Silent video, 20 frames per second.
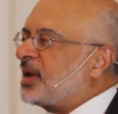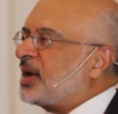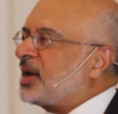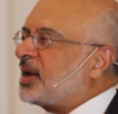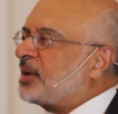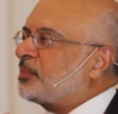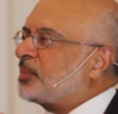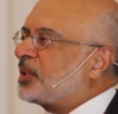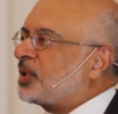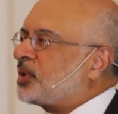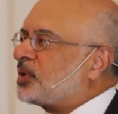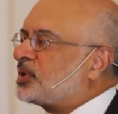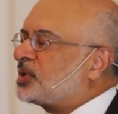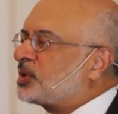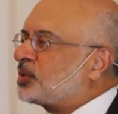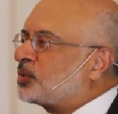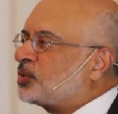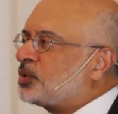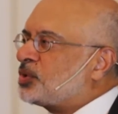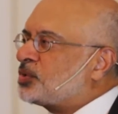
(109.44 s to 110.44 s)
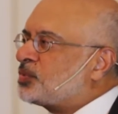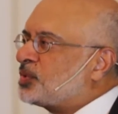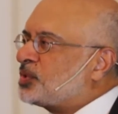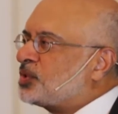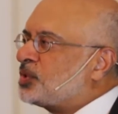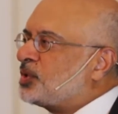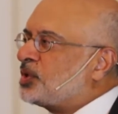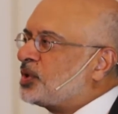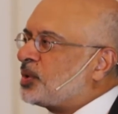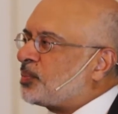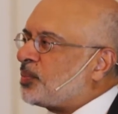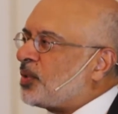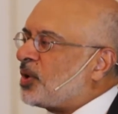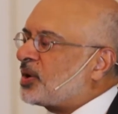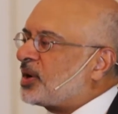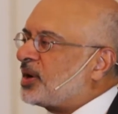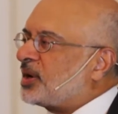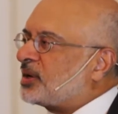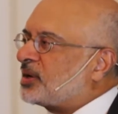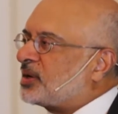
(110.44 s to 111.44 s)
and because it goes with you in your
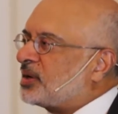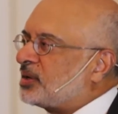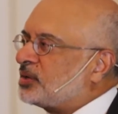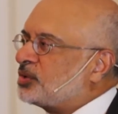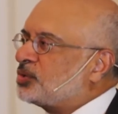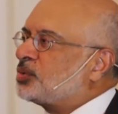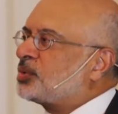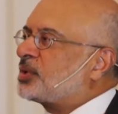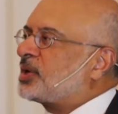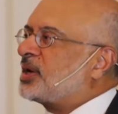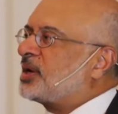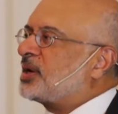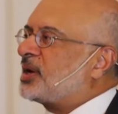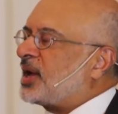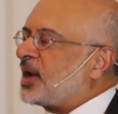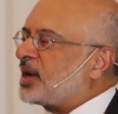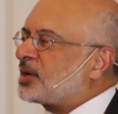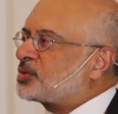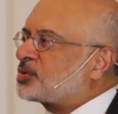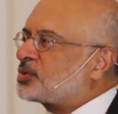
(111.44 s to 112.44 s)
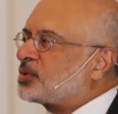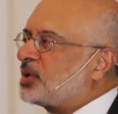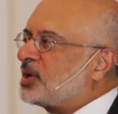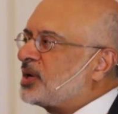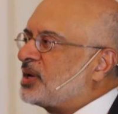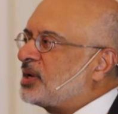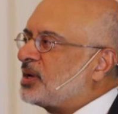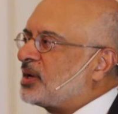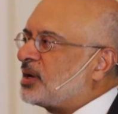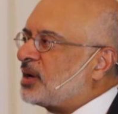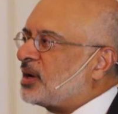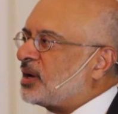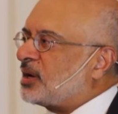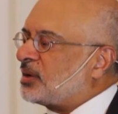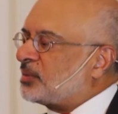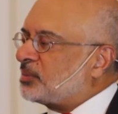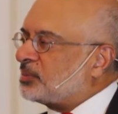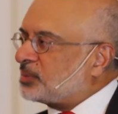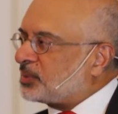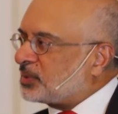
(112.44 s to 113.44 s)
pocket, you can actually
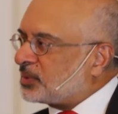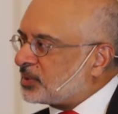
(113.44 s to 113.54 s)
uh,